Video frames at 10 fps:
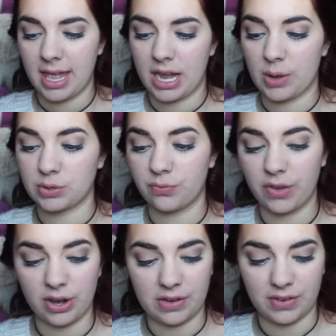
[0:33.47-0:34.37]
and I was
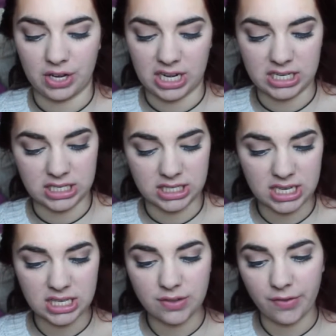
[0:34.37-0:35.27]
very, very
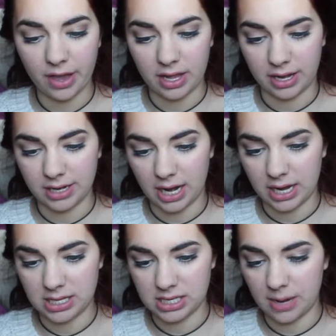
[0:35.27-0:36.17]
indecisive, and
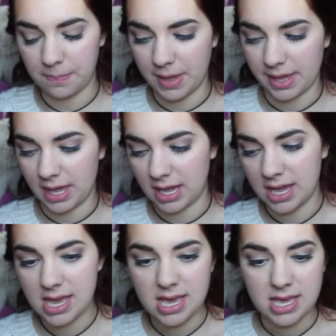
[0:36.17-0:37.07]
I ended up picking